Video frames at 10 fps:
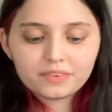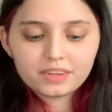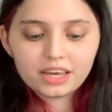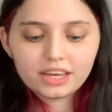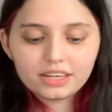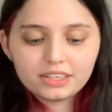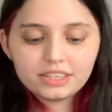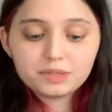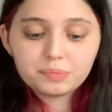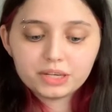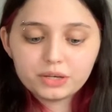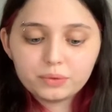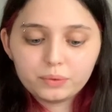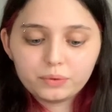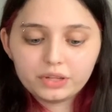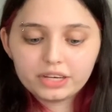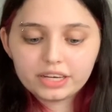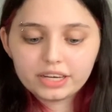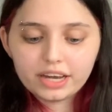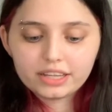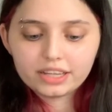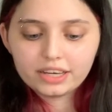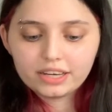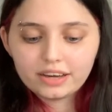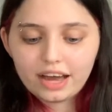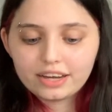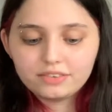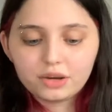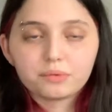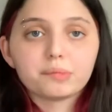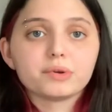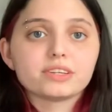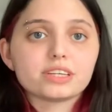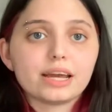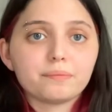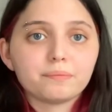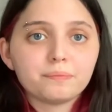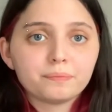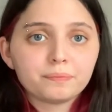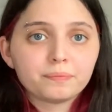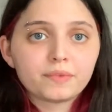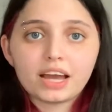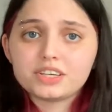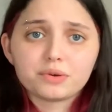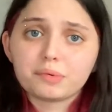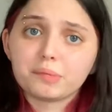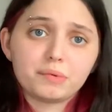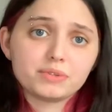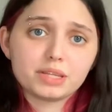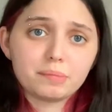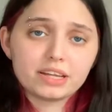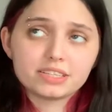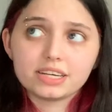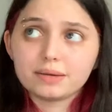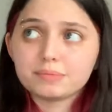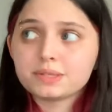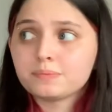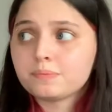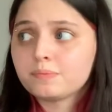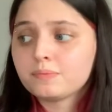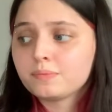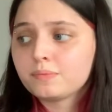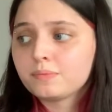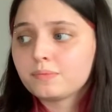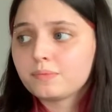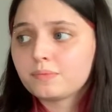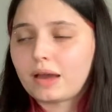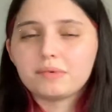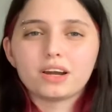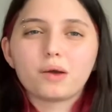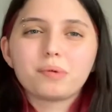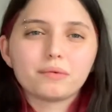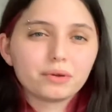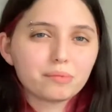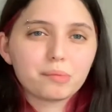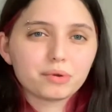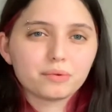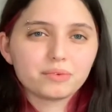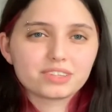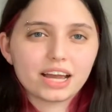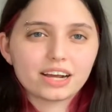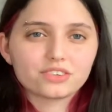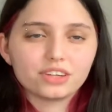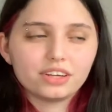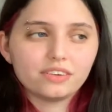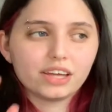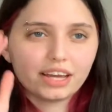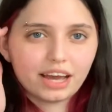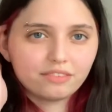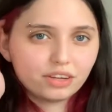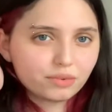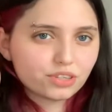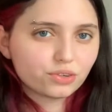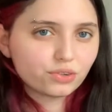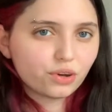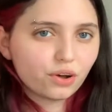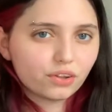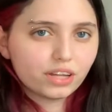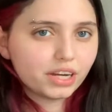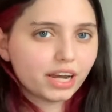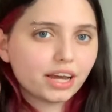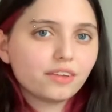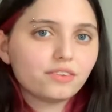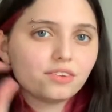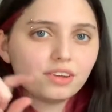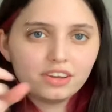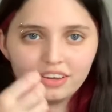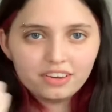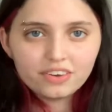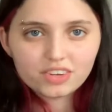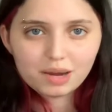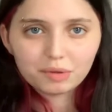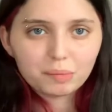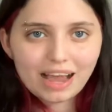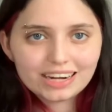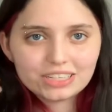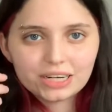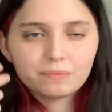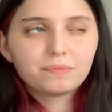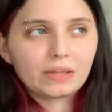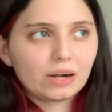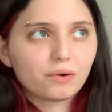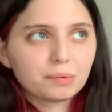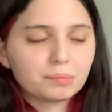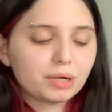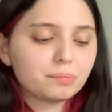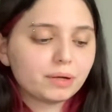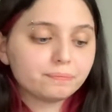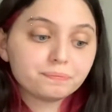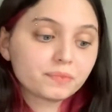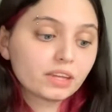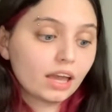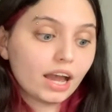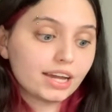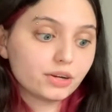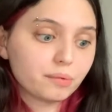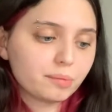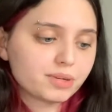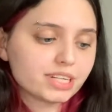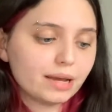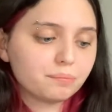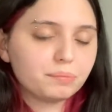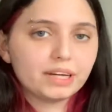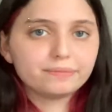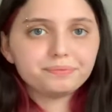And he's pretty cool looking, I think. I don't remember his name. I don't remember most of the pets' names. I mean, I'll probably remember it since I actually like had the original doll and it has his name on the packaging, and I'll remember it, but I don't remember his name. But